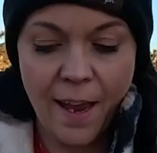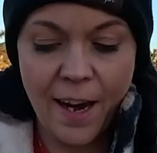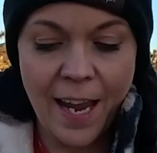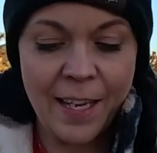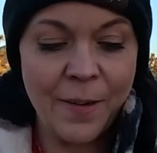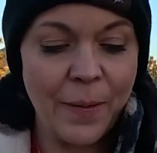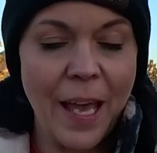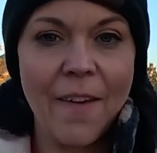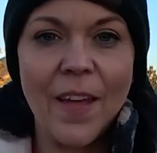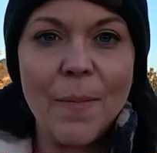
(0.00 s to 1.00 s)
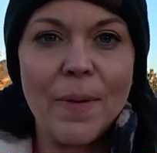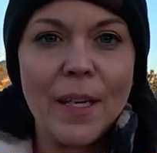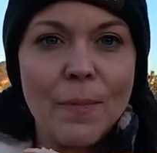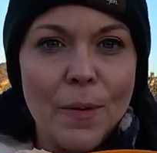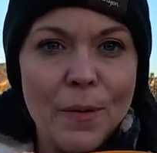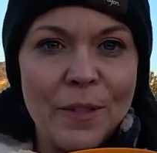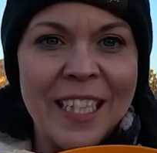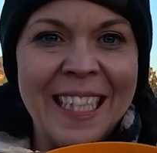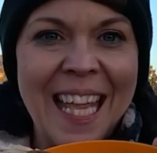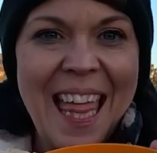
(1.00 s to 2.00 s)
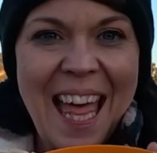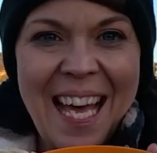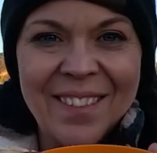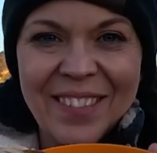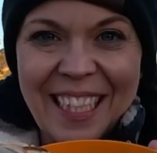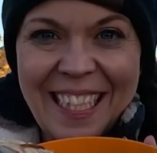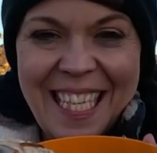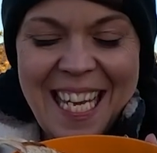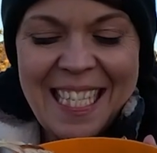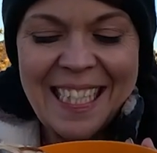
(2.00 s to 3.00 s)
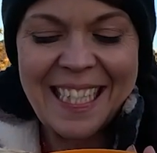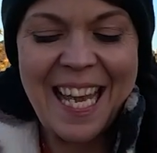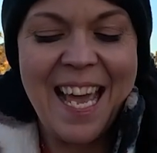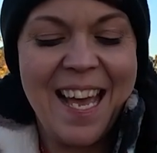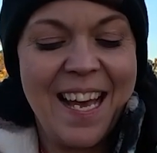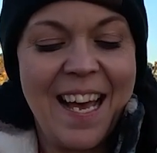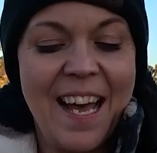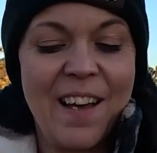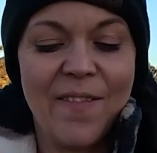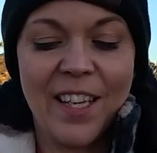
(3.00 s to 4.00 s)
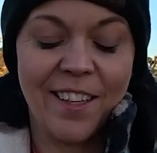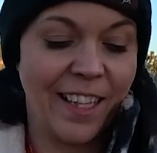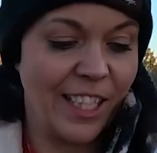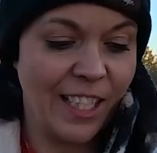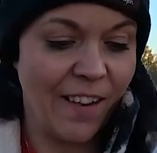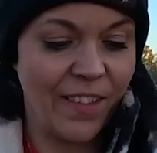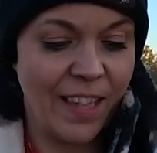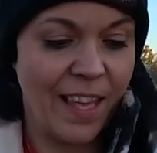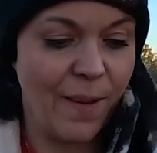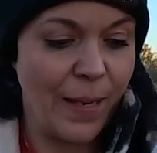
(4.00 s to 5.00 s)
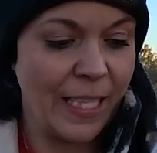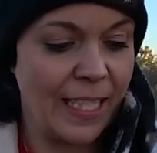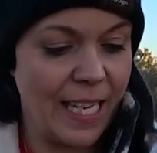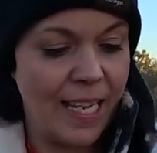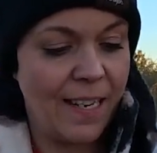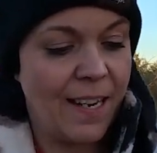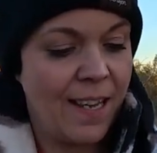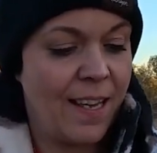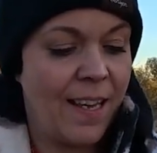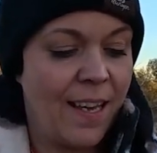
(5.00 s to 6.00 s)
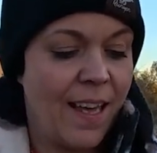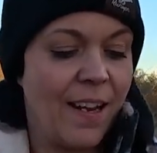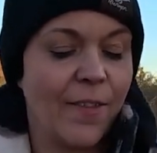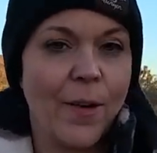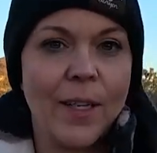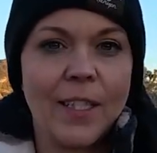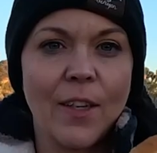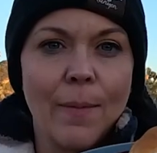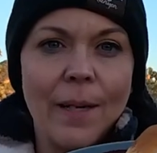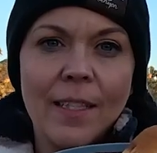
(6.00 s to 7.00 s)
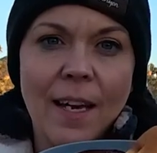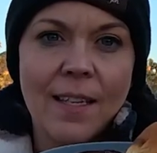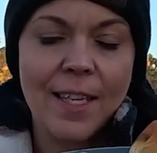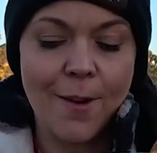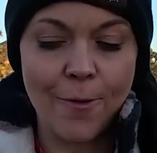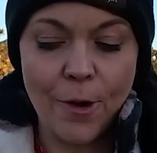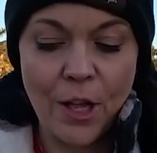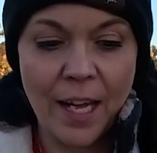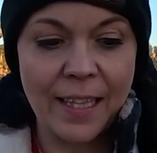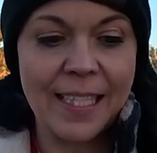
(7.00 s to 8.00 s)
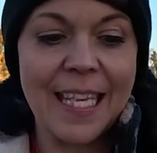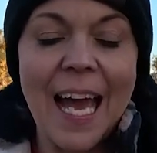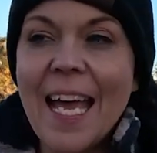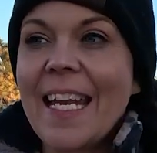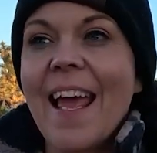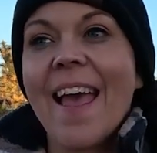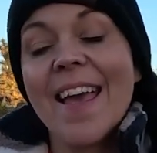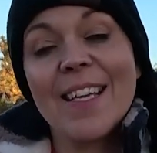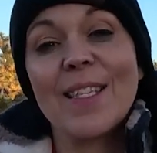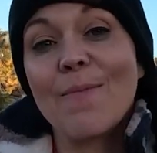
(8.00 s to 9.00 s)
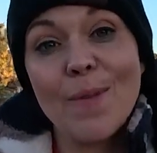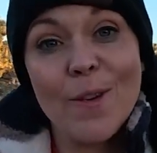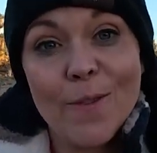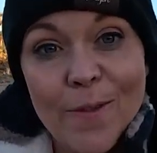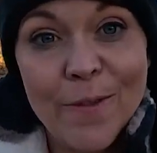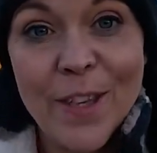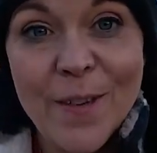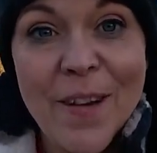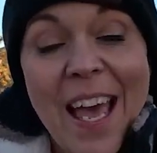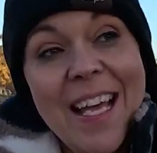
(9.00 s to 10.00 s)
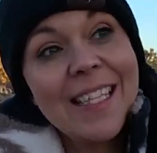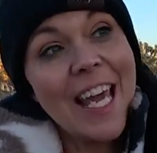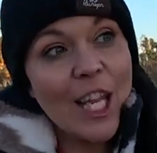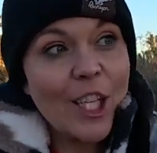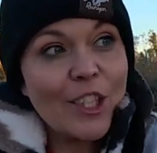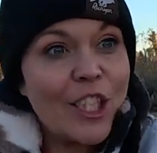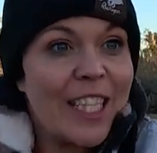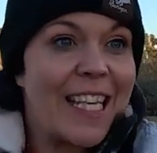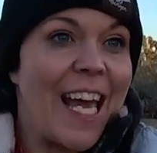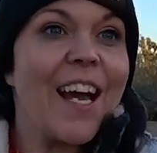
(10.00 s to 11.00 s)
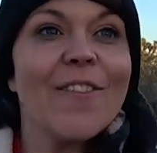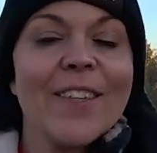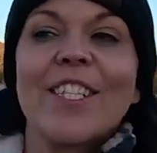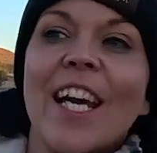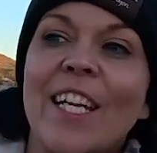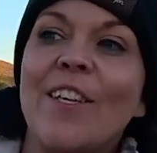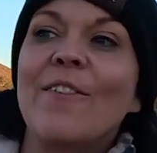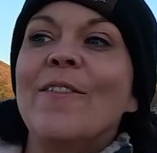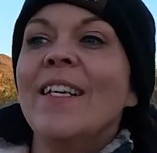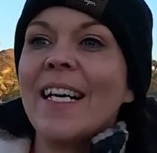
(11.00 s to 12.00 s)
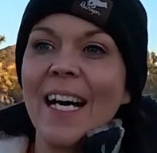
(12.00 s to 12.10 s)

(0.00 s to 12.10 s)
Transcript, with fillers: All right, we have a big bowl of goodness. Literally just everything mixed in. And of course, cranberry sauce and roll on the side. It's a beautiful view. It's getting a little chilly out, which I knew.